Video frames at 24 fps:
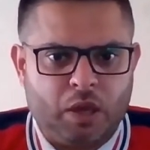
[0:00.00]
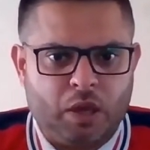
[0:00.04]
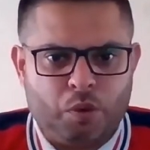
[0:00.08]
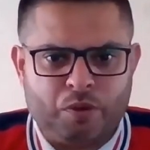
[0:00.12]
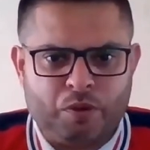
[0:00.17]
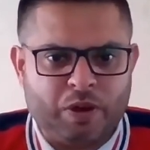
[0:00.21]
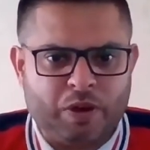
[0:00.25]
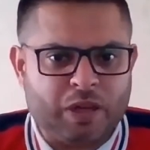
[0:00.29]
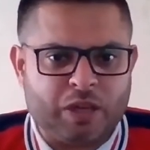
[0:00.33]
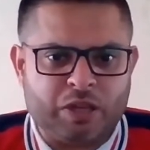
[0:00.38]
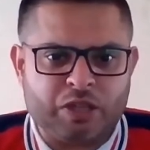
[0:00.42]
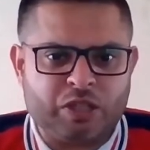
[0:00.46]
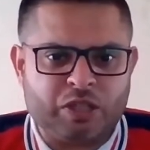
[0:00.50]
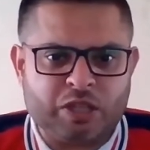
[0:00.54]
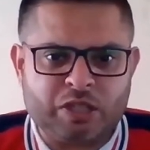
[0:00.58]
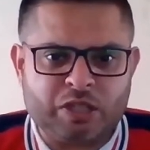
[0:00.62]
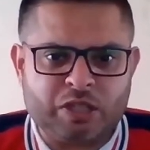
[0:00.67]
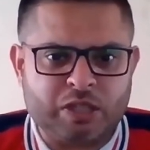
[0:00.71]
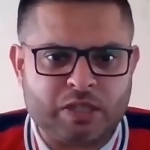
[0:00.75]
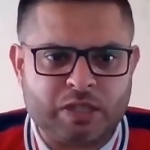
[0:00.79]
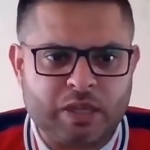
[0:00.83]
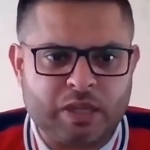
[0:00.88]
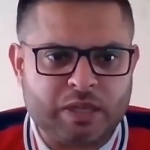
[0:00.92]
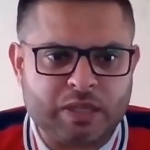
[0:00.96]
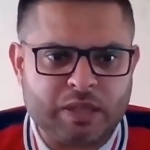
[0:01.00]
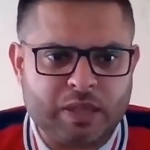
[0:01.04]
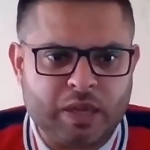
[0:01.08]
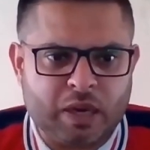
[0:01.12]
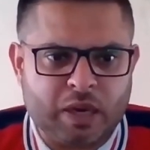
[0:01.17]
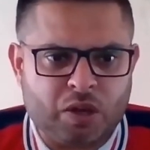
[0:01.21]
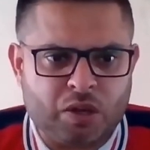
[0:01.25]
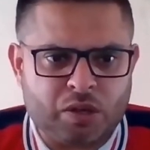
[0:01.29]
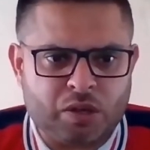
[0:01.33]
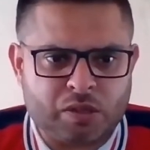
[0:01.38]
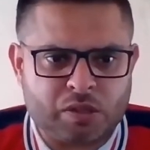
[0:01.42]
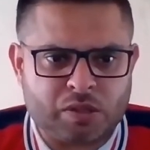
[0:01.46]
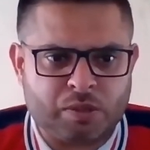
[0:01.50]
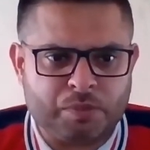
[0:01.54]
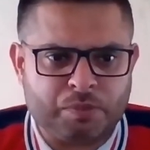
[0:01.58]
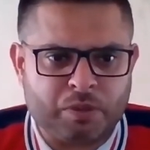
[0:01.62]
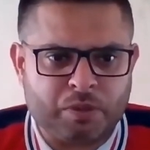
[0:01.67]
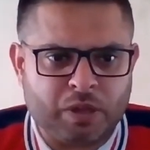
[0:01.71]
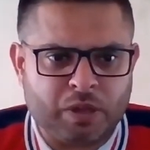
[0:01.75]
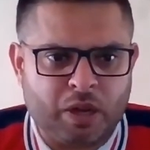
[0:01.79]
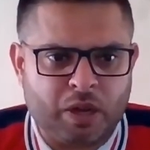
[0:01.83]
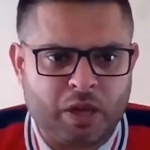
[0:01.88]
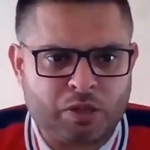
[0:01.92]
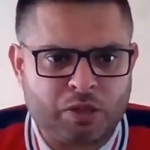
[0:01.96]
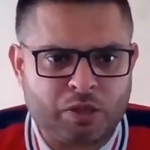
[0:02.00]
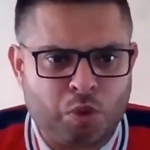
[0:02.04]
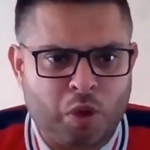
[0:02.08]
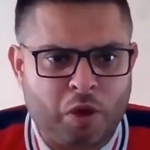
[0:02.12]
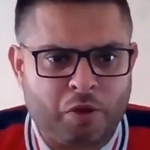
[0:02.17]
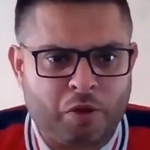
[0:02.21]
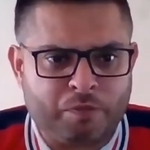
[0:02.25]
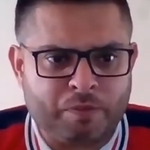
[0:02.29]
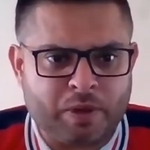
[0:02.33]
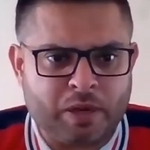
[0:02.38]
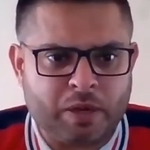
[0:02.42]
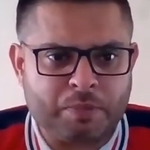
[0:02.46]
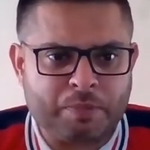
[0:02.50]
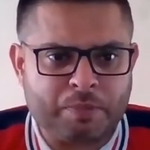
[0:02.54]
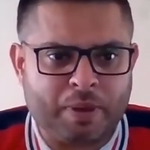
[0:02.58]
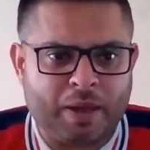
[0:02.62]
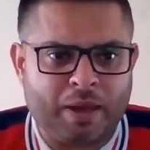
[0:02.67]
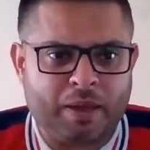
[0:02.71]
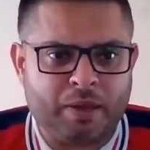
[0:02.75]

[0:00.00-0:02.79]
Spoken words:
We've got a congested city that costs something like £12 million.